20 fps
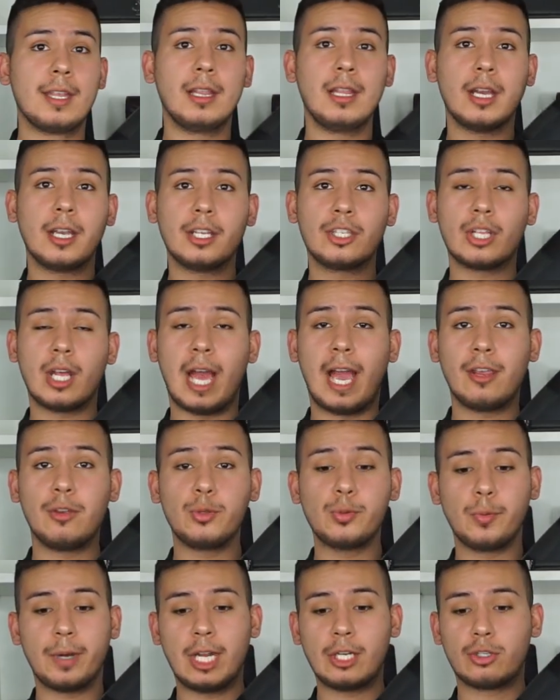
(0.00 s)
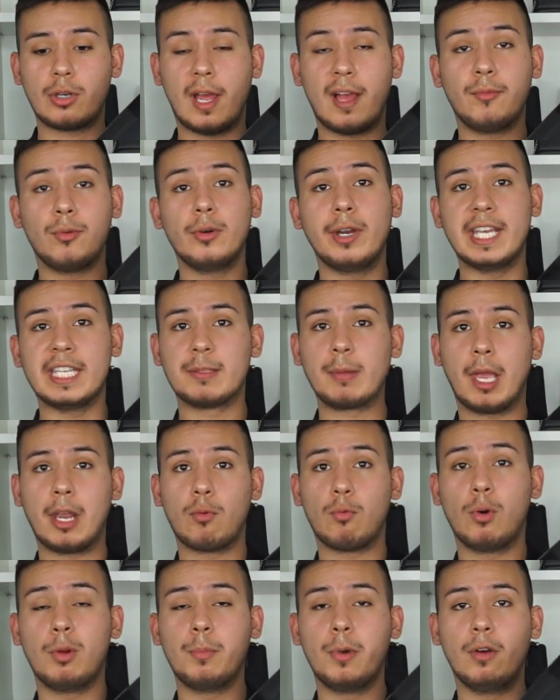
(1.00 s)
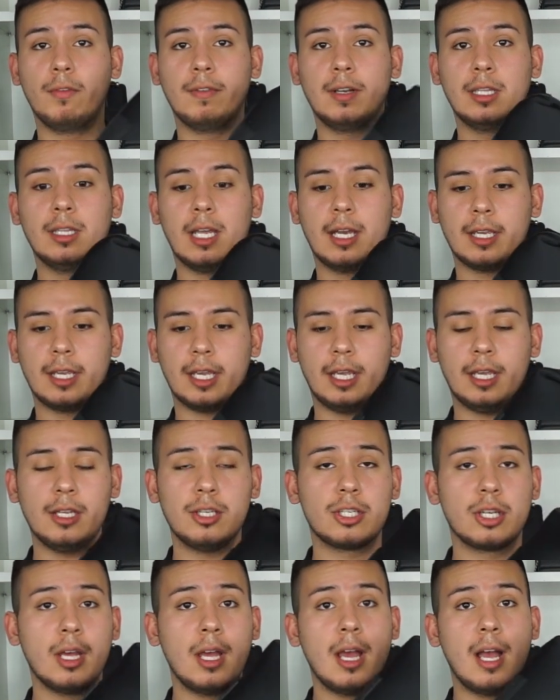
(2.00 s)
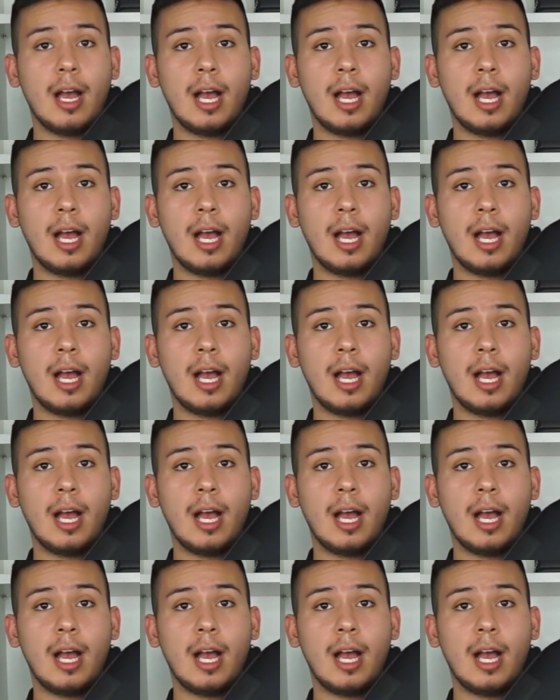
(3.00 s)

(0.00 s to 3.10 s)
The luggage that I use when I travel is my Rimowa luggage.